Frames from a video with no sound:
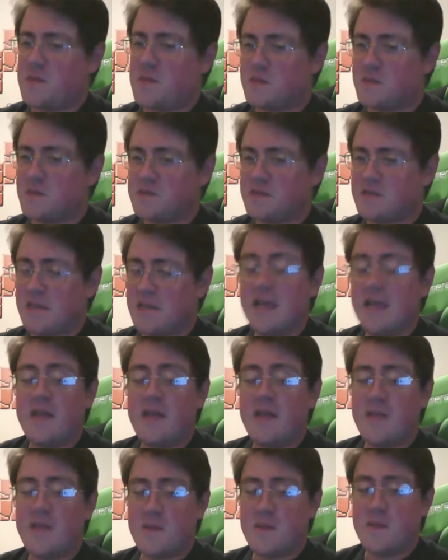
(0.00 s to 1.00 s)
is that they're
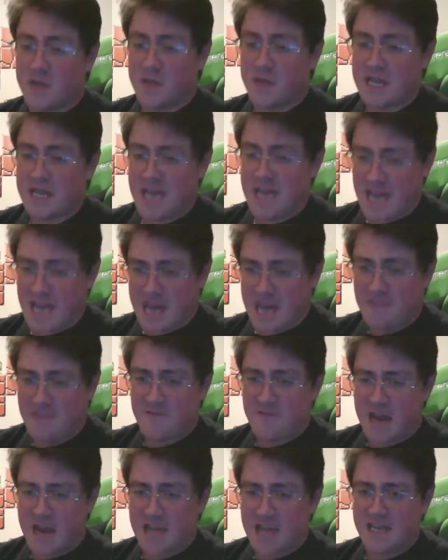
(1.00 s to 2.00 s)
pulling ahead
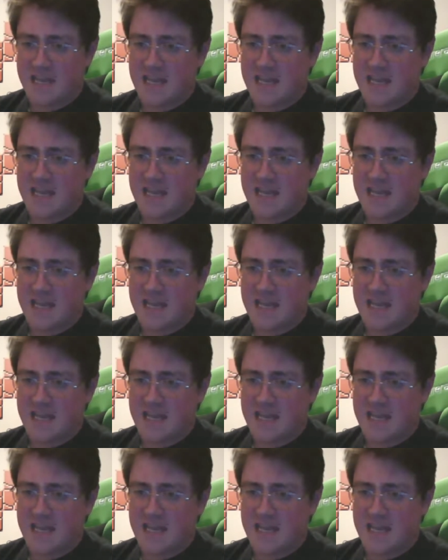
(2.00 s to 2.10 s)
finally.